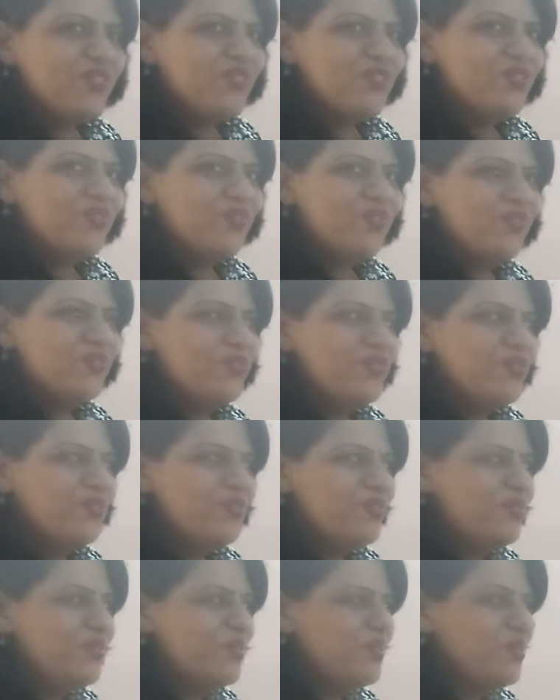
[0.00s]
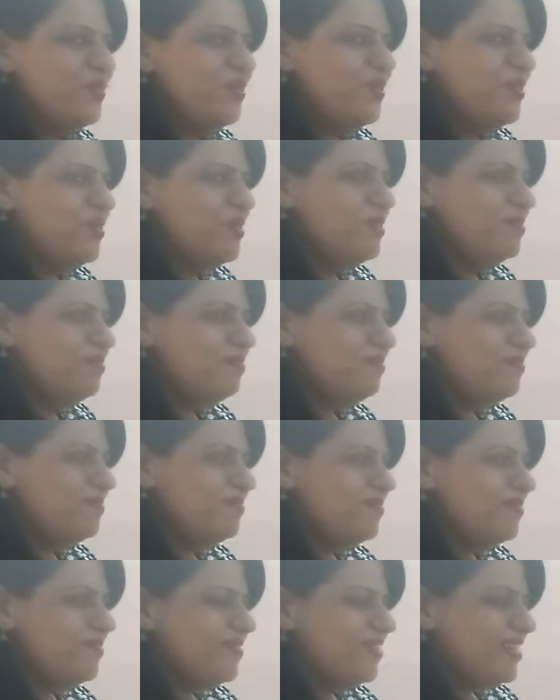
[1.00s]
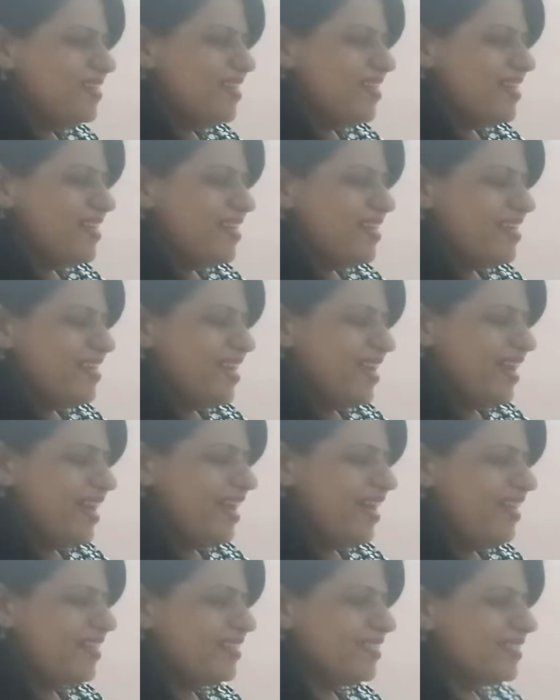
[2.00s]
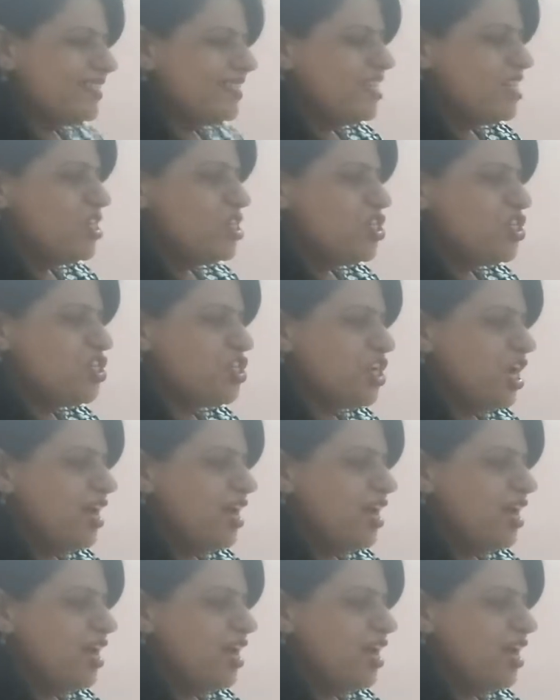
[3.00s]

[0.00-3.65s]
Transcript: Zoom. Yes. Sh.